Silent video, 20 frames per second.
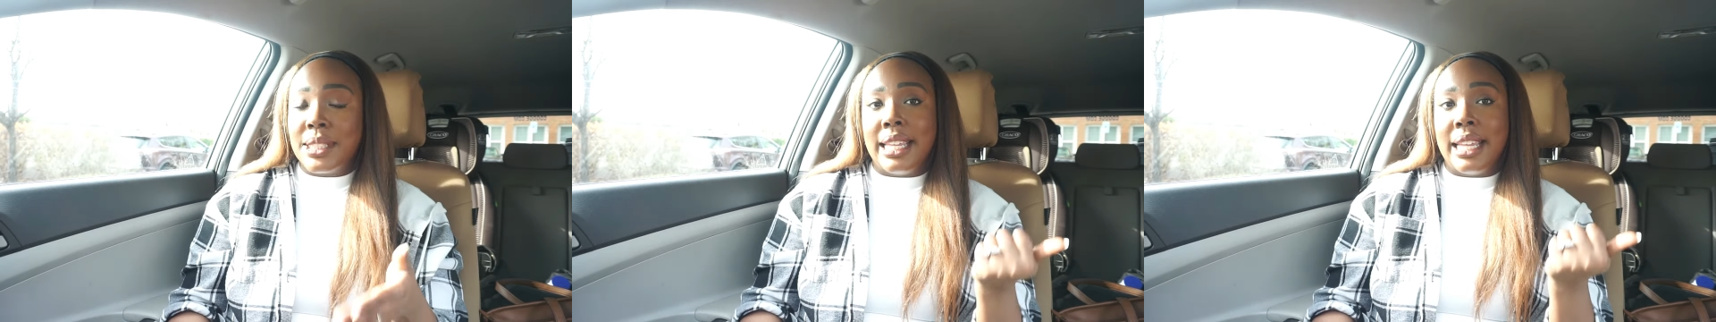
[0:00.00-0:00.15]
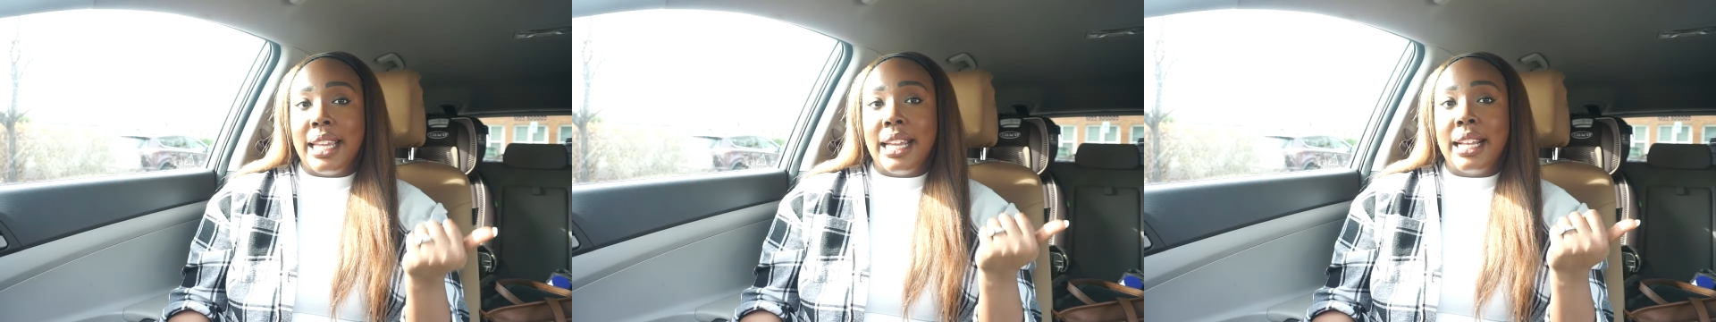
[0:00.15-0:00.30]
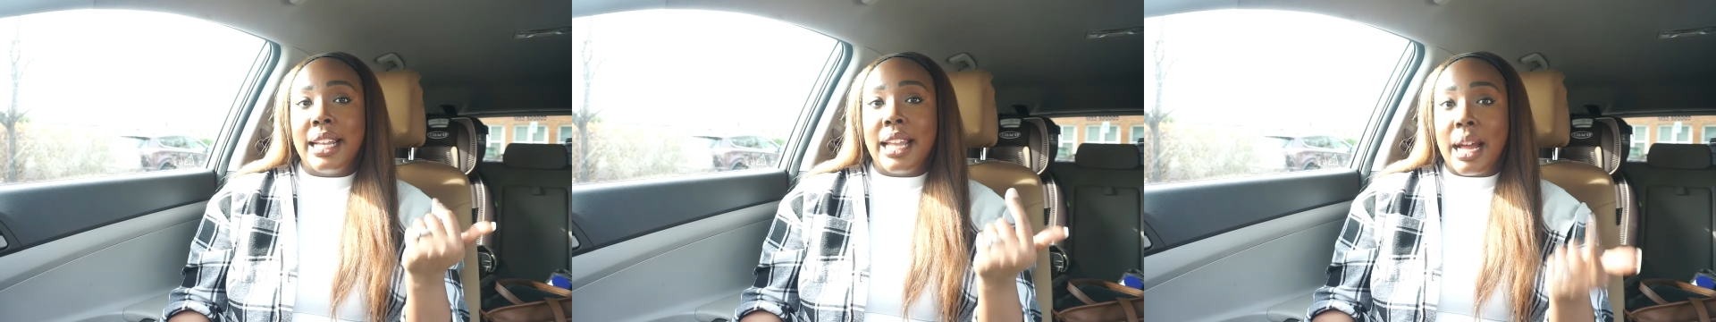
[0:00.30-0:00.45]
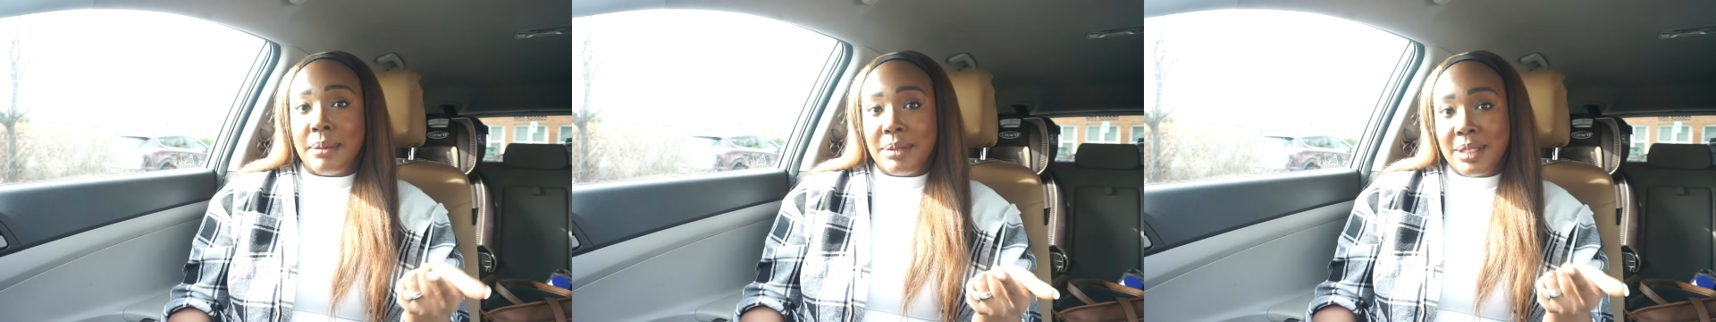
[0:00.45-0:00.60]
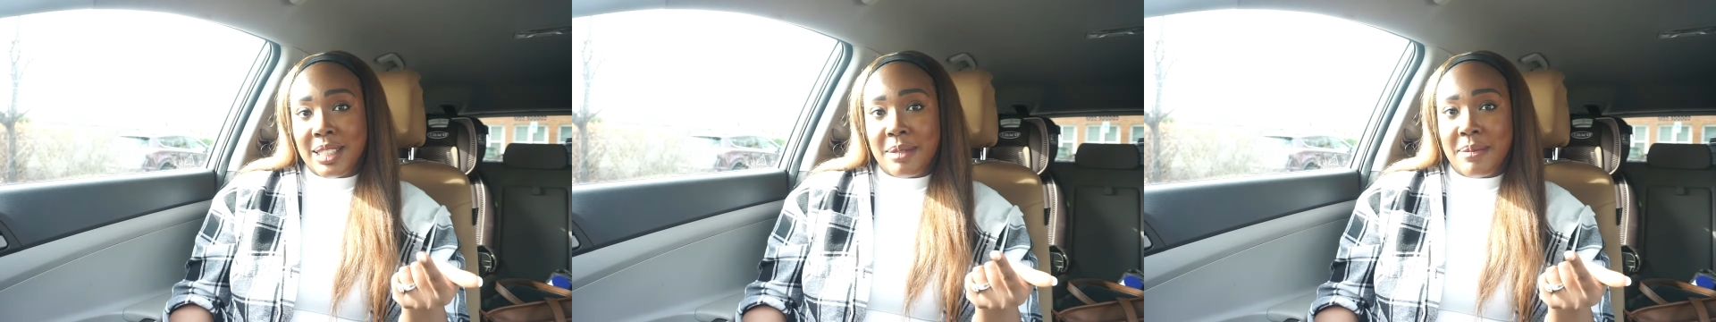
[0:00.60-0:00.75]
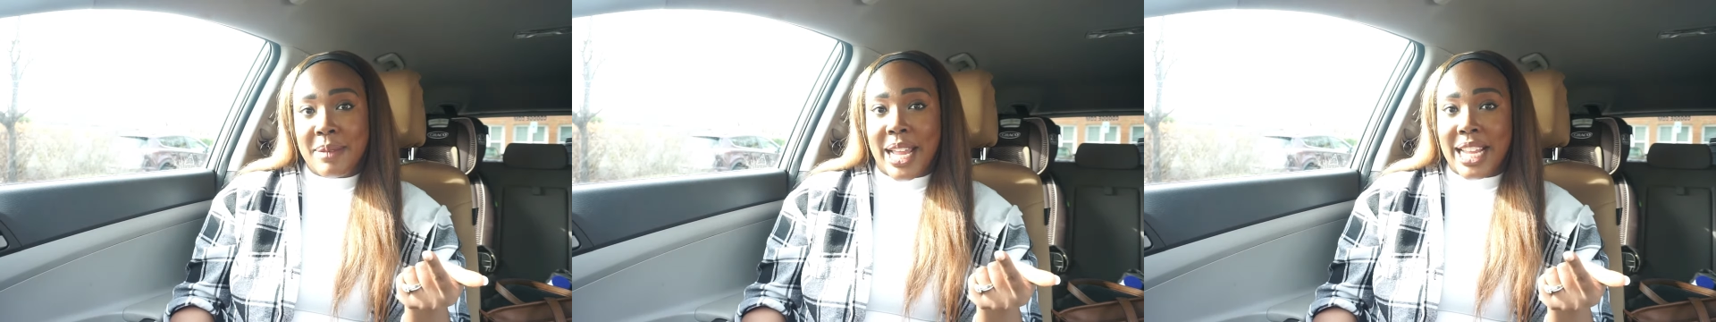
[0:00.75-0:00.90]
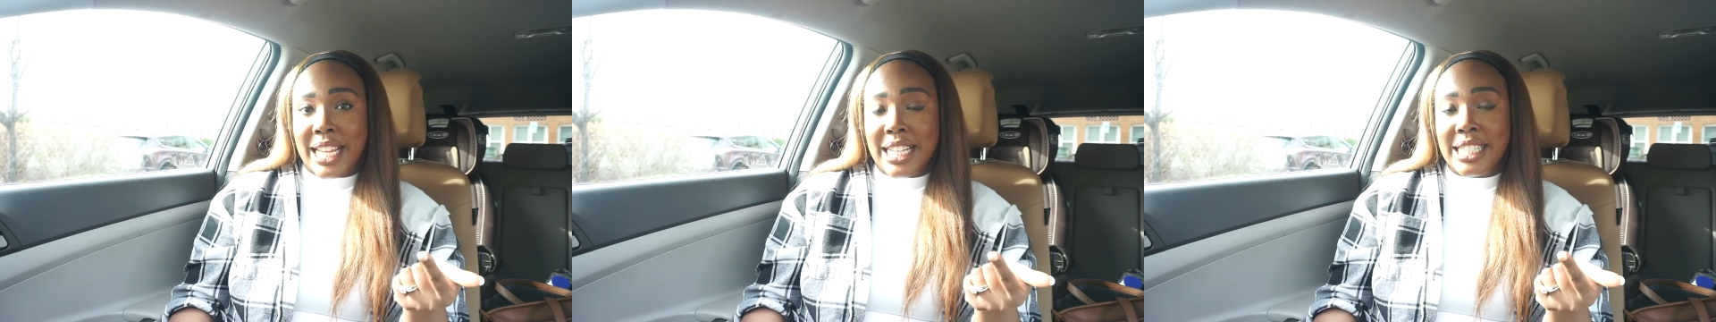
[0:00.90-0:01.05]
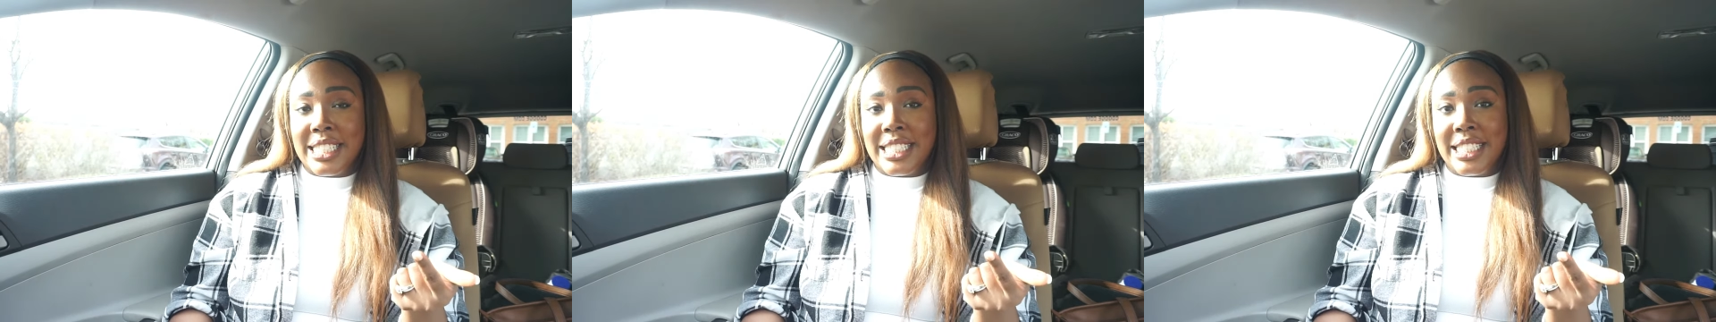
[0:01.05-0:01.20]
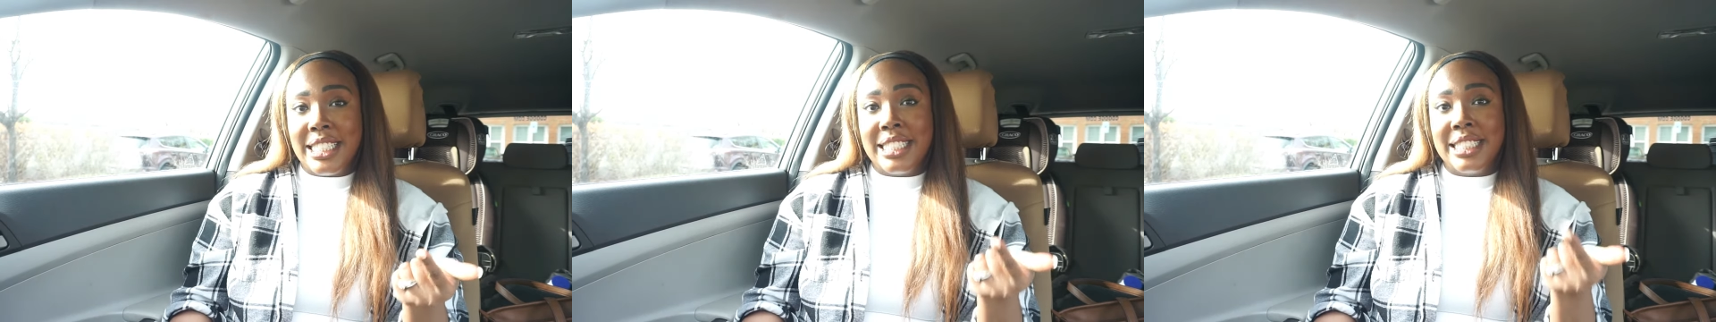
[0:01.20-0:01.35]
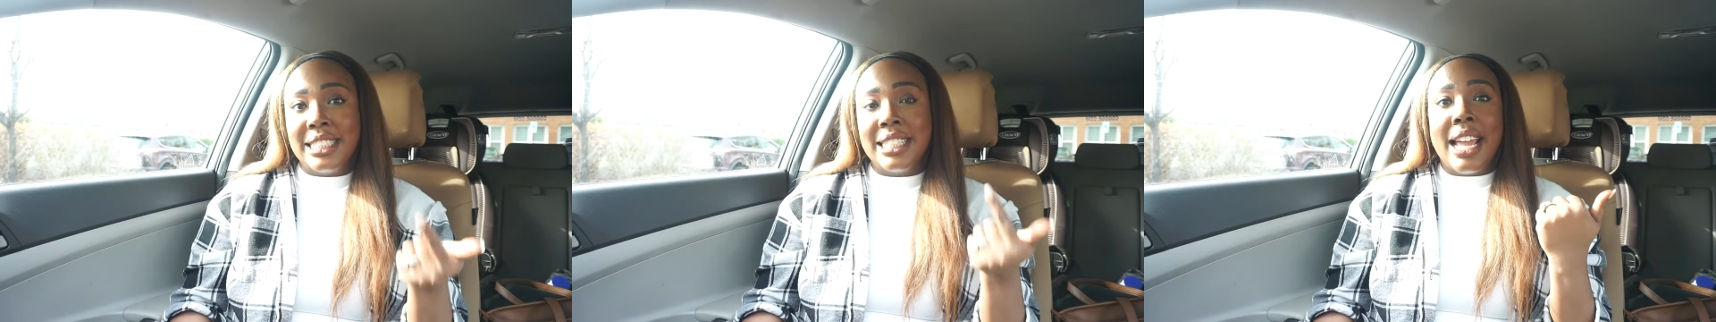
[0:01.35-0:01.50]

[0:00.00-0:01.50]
the lobster mac and cheese,